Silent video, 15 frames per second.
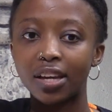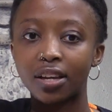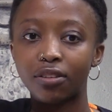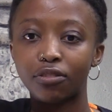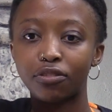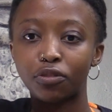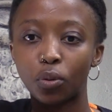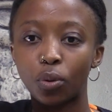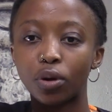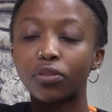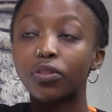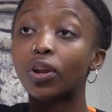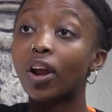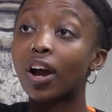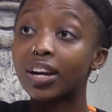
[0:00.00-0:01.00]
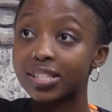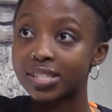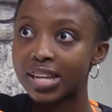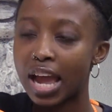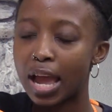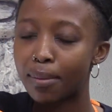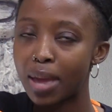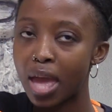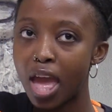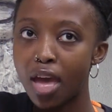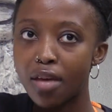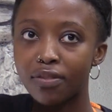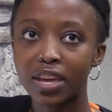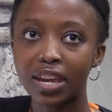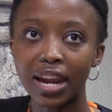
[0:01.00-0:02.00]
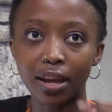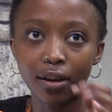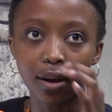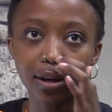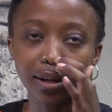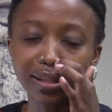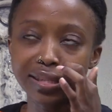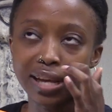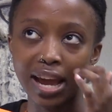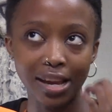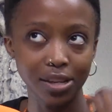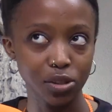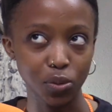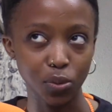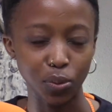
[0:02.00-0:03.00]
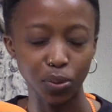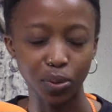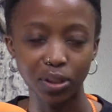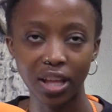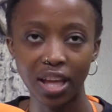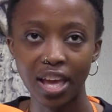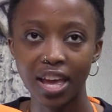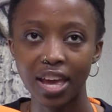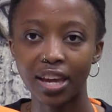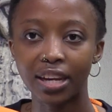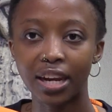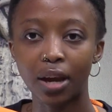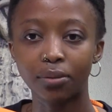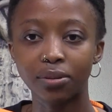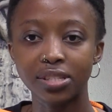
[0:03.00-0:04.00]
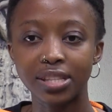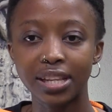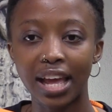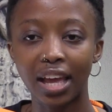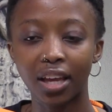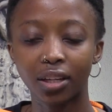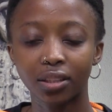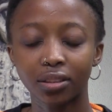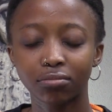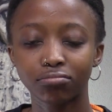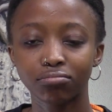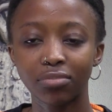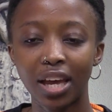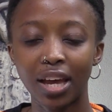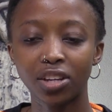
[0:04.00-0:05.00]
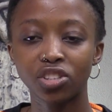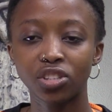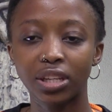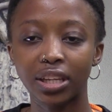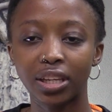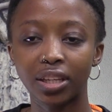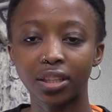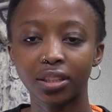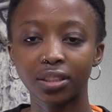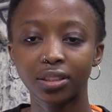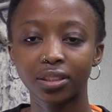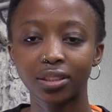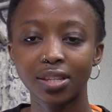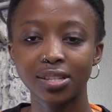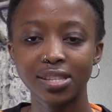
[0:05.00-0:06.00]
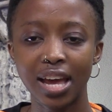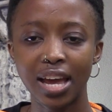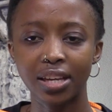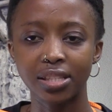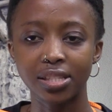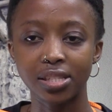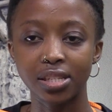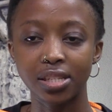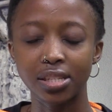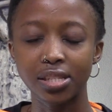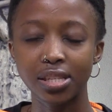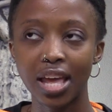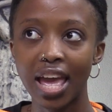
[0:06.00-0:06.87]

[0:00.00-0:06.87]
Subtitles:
for the longest time. Then I got into high school and I was like, actually, the sciences.